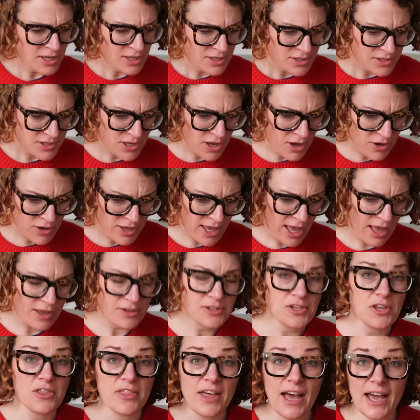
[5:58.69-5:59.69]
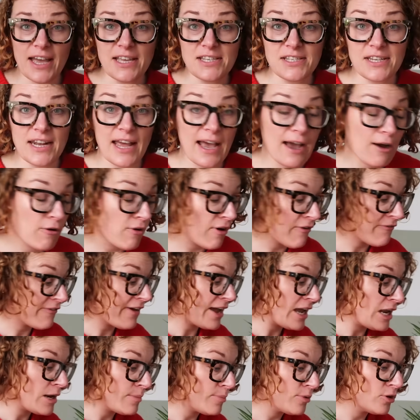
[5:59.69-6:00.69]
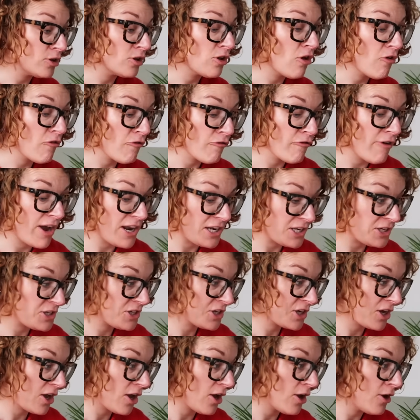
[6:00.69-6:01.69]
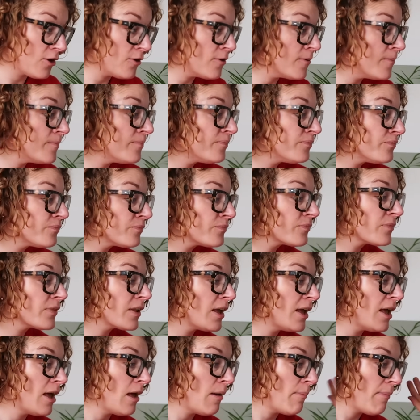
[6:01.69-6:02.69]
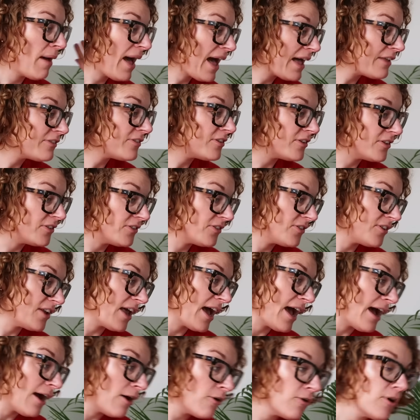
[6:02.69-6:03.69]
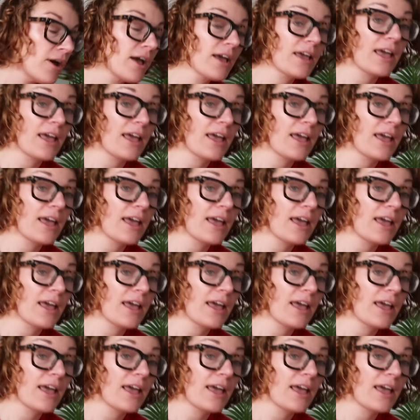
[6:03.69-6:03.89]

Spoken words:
So yeah, so that is now available, ready to go. Patterns now,